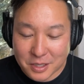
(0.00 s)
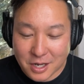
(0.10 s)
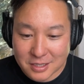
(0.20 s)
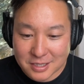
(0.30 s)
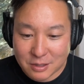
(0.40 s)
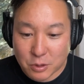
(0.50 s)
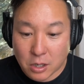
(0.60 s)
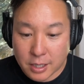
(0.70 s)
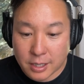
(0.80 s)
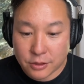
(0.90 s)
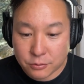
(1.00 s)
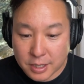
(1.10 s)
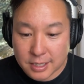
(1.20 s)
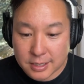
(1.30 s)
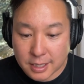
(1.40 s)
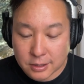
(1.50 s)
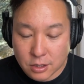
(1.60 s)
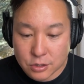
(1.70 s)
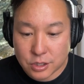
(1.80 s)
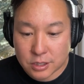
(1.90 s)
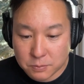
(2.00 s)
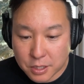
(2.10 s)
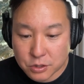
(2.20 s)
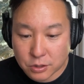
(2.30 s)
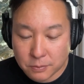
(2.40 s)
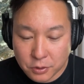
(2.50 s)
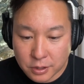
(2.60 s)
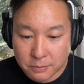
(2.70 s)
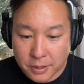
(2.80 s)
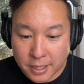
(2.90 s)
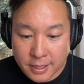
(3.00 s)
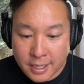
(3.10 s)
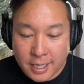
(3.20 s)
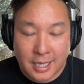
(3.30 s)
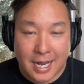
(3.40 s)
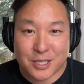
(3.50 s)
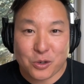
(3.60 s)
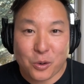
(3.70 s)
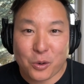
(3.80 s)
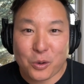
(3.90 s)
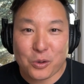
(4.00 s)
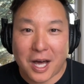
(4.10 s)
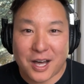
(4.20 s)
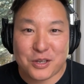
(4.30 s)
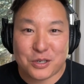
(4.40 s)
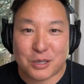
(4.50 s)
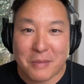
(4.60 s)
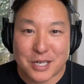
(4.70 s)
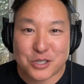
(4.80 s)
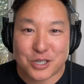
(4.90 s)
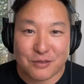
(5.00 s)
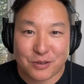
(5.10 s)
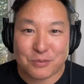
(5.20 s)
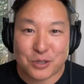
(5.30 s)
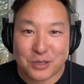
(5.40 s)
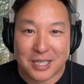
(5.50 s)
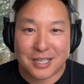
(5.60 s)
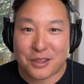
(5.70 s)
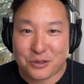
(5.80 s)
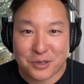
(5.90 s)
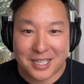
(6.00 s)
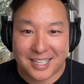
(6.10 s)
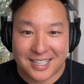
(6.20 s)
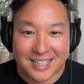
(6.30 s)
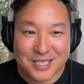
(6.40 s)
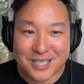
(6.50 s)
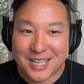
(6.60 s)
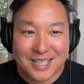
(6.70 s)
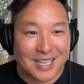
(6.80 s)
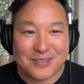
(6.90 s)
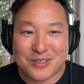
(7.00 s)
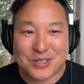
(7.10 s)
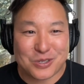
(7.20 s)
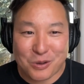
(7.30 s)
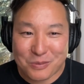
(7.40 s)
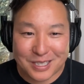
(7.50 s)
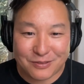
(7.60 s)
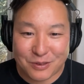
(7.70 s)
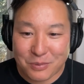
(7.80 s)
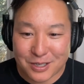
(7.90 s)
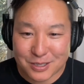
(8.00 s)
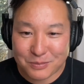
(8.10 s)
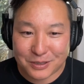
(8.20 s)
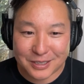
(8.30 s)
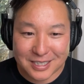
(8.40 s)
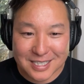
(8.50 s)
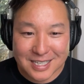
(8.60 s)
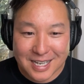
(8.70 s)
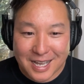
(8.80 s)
content regarding 3D technology and spatial computing, but it adds a whole other dimension from 2D to 3D, and that gives you so many different possibilities.